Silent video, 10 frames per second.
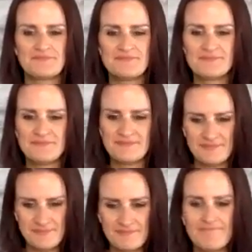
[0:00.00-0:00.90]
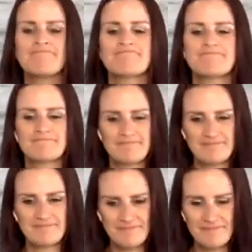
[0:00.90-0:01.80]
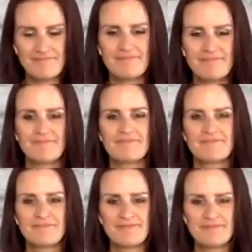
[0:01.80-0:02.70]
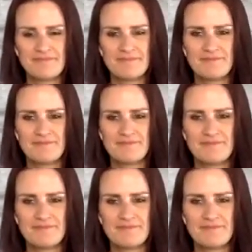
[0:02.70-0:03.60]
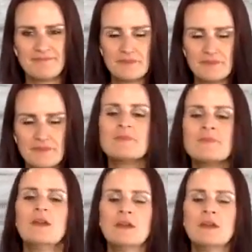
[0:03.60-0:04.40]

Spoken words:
(silent)